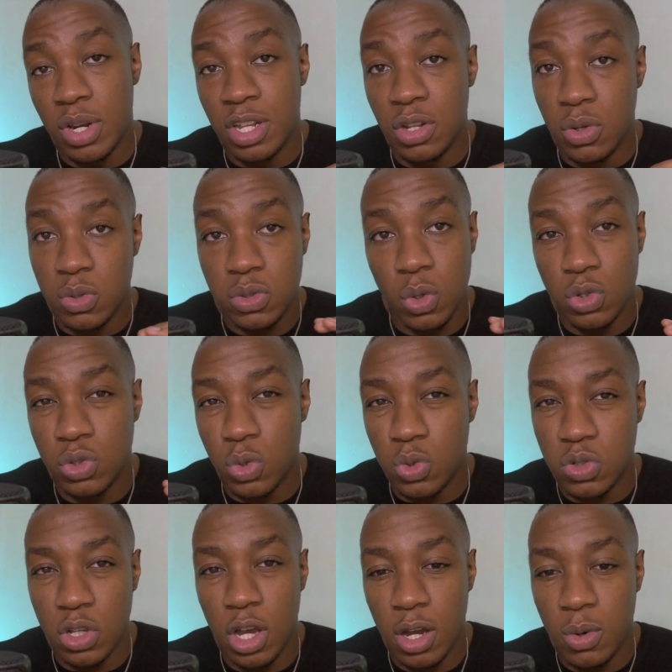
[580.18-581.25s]
in your social
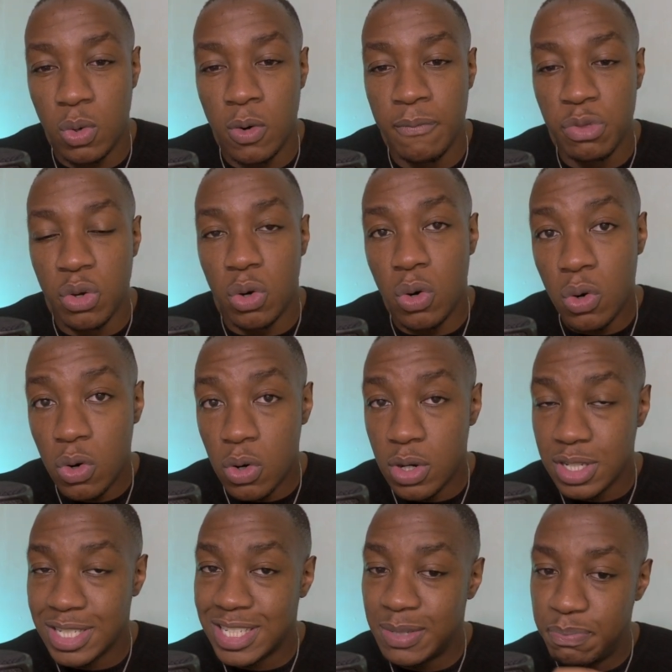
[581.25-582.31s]
circle, or
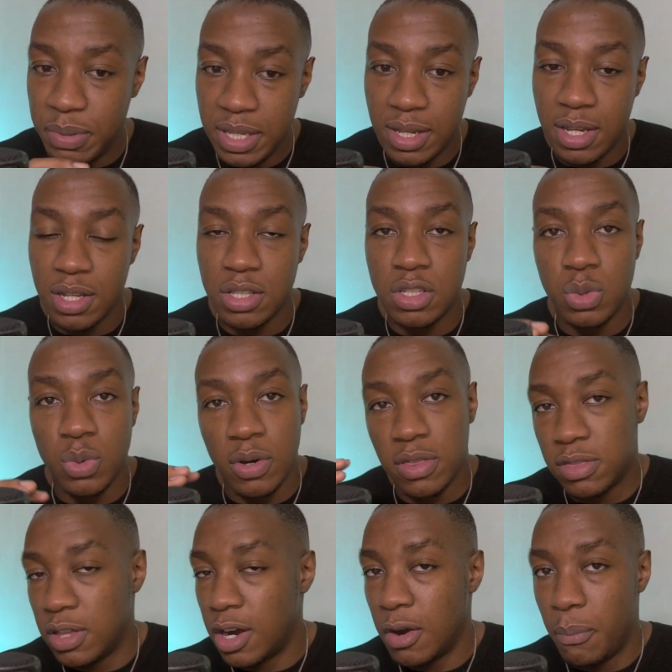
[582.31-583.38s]
speak to a
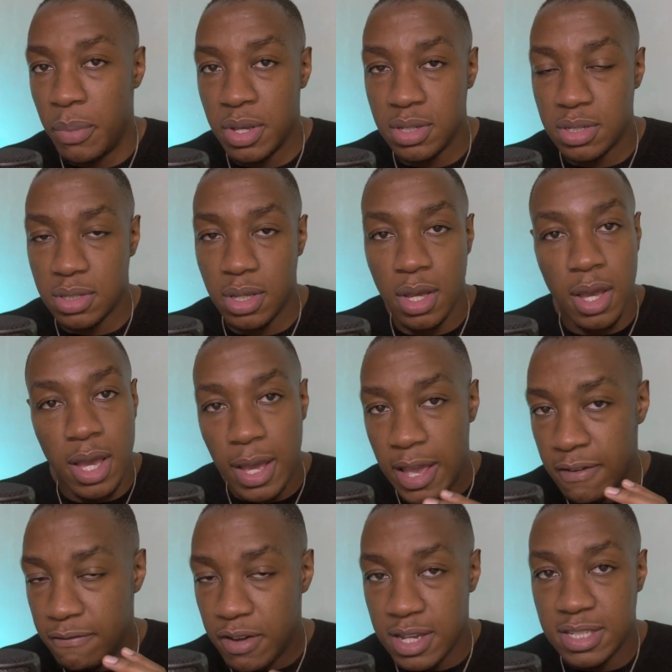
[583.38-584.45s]
therapist.
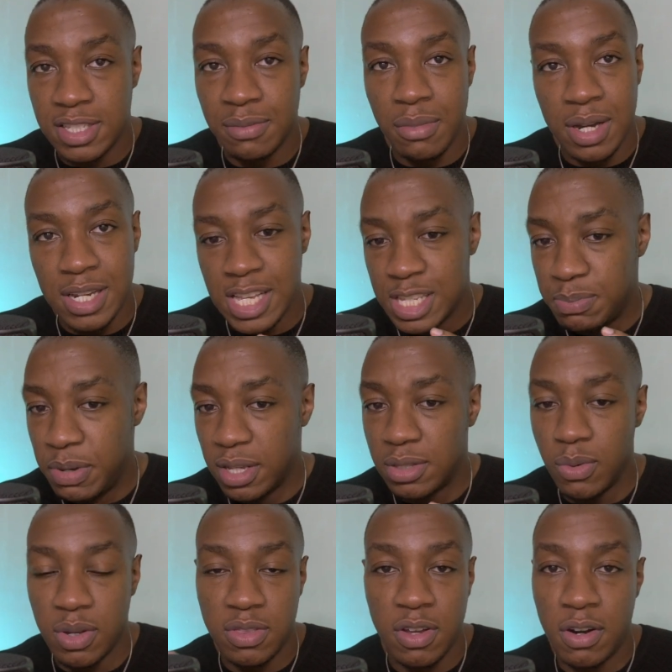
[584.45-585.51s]
Invest the money and speak
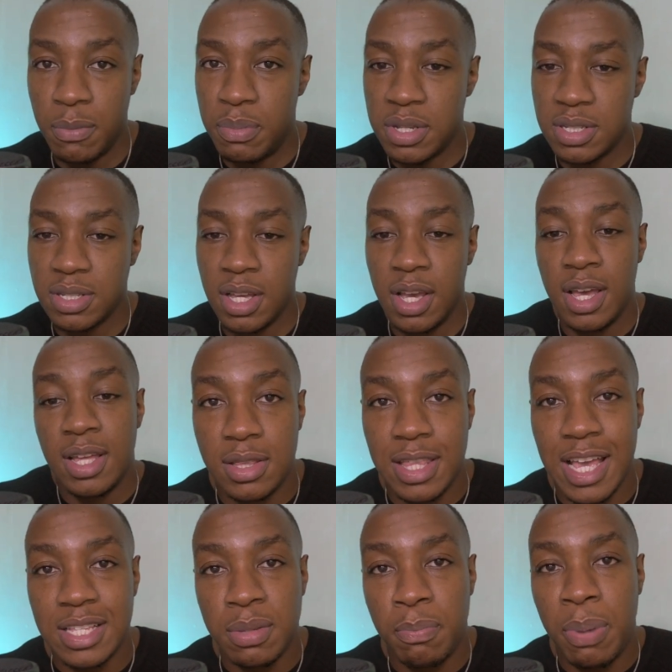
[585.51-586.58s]
to a therapist.
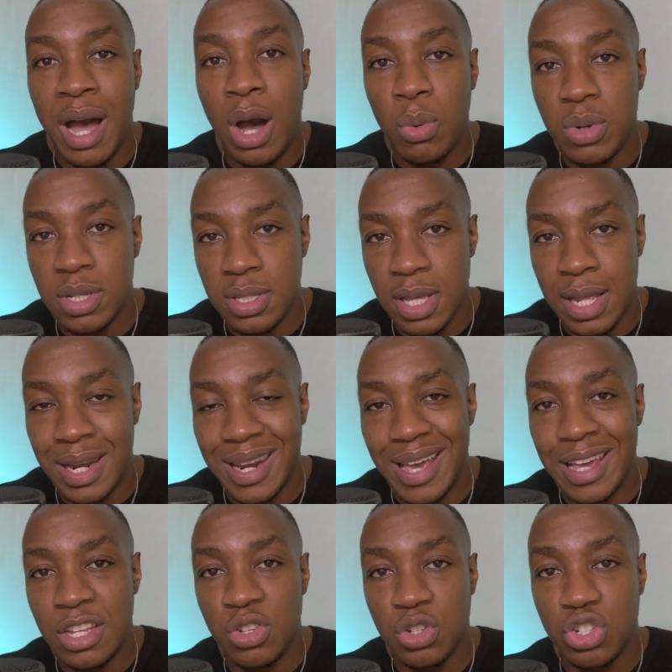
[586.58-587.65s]
There's powers in
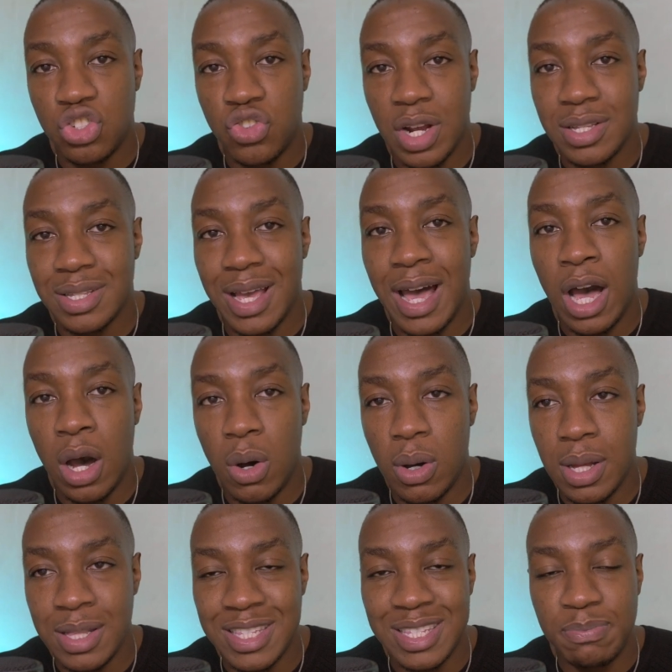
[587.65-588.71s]
letting your stress
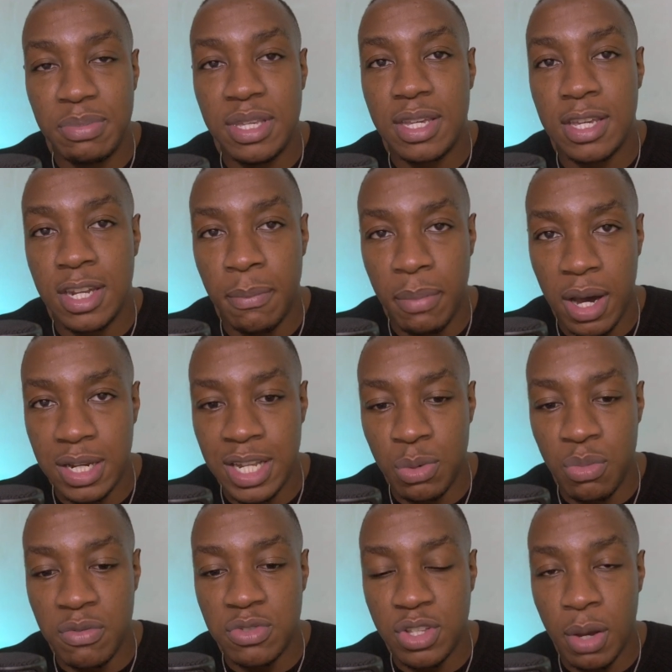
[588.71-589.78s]
out and speaking about
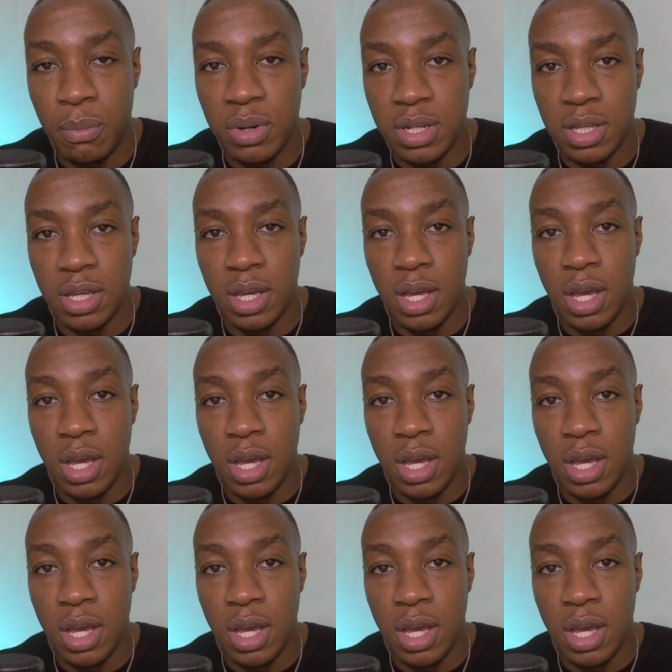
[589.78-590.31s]
them with somebody.